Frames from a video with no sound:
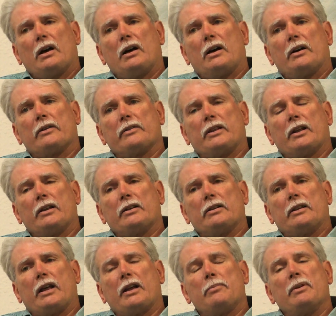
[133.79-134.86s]
that
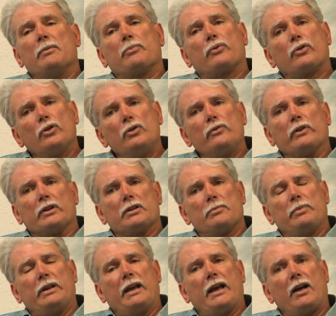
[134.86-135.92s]
had been proven
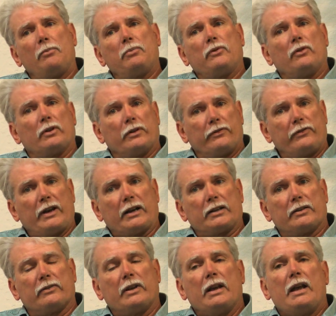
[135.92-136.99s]
to be helpful and
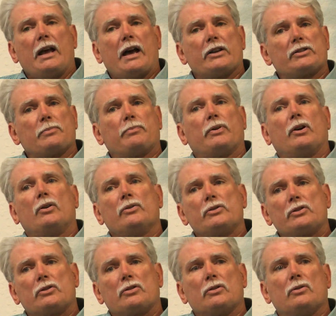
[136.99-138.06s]
effective, as
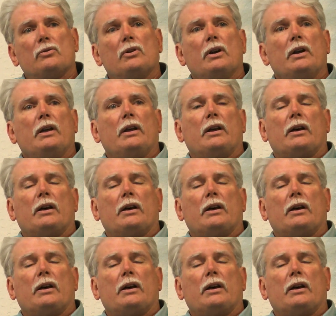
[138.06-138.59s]
opposed to